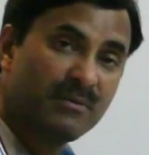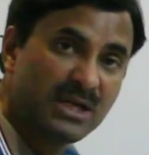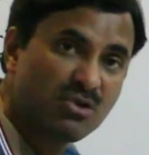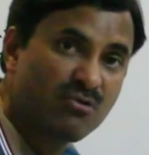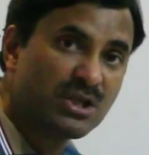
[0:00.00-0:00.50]

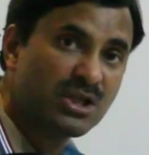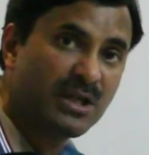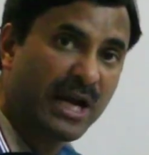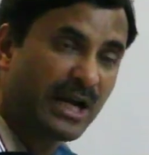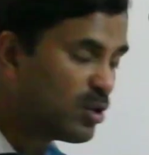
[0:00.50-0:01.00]

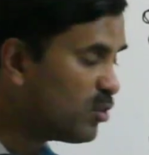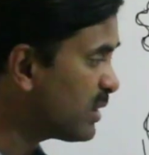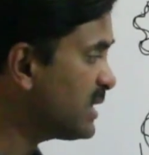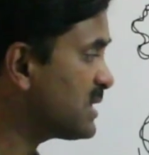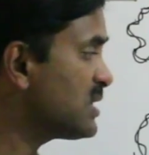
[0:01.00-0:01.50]
restriction
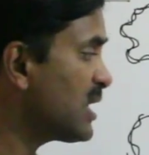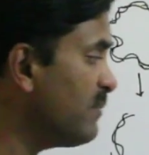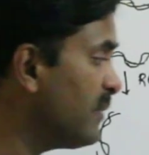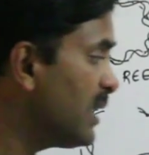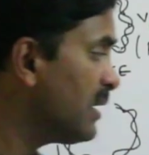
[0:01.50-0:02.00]
endonuclease
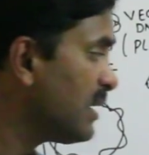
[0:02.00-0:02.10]
enzyme